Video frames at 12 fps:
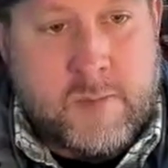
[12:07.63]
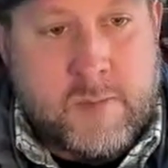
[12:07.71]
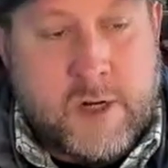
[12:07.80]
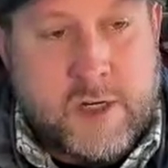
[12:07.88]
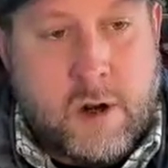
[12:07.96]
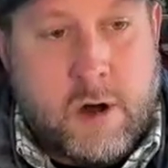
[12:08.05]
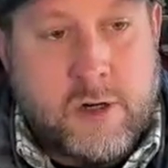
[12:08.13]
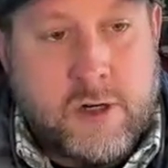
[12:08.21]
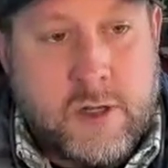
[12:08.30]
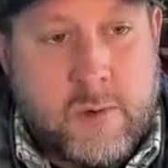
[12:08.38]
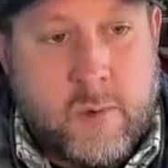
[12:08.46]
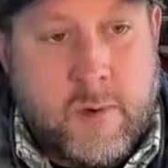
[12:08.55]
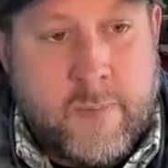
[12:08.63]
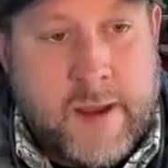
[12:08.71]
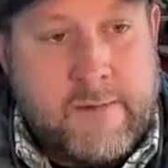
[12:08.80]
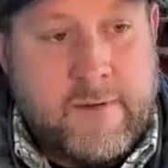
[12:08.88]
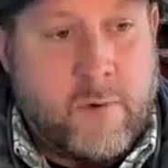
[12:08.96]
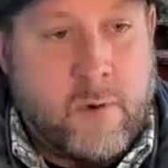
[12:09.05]
much larger than what
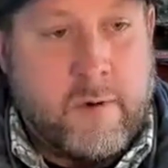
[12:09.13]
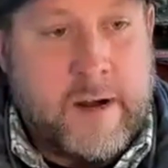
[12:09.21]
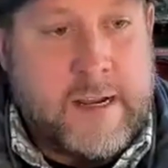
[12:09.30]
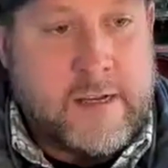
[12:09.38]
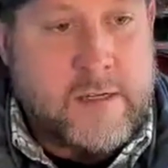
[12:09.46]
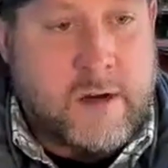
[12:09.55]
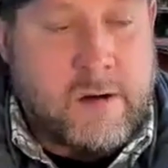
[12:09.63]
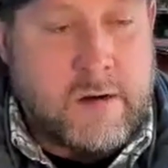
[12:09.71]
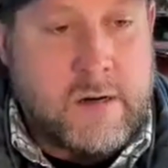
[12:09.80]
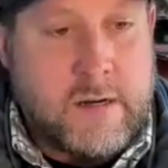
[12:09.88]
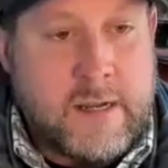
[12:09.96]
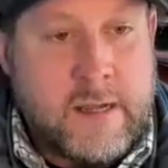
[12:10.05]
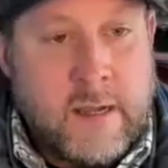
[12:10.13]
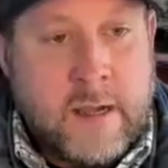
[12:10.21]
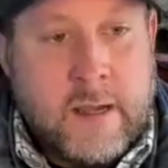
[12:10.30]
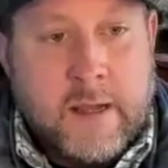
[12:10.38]
Pave It Forward is currently.